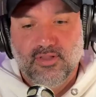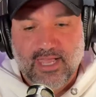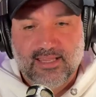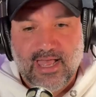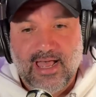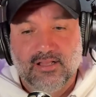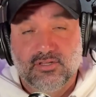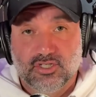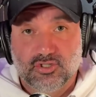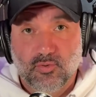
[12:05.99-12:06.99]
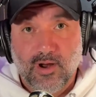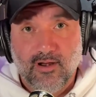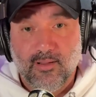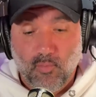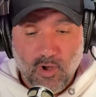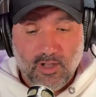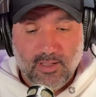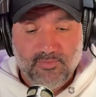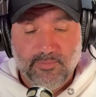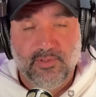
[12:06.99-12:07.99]
like that to square up, walk
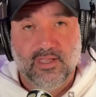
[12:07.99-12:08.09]
up to me,